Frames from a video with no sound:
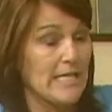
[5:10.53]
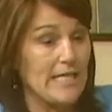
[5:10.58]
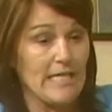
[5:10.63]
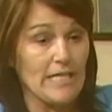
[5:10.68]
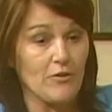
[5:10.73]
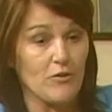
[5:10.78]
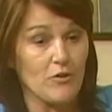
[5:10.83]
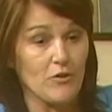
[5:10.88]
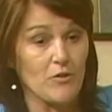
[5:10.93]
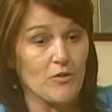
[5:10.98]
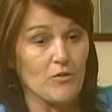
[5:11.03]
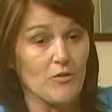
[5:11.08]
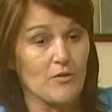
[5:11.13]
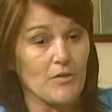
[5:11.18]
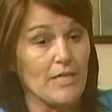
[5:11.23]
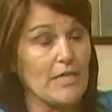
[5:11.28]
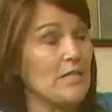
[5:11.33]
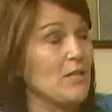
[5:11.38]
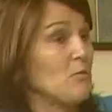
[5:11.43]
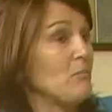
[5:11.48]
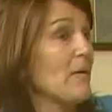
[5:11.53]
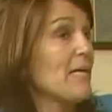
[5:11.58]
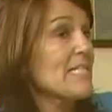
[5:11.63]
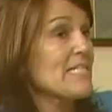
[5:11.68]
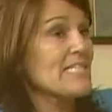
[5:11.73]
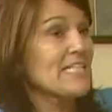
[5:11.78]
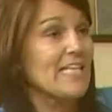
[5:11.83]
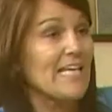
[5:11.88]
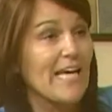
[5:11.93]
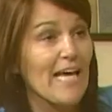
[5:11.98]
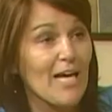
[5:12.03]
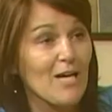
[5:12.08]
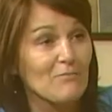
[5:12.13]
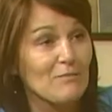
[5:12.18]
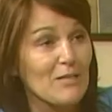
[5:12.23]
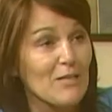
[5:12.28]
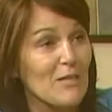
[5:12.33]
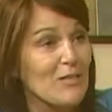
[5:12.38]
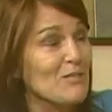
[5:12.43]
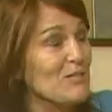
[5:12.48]
either in the medicine
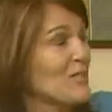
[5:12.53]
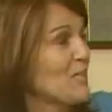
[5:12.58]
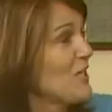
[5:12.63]
cabinet,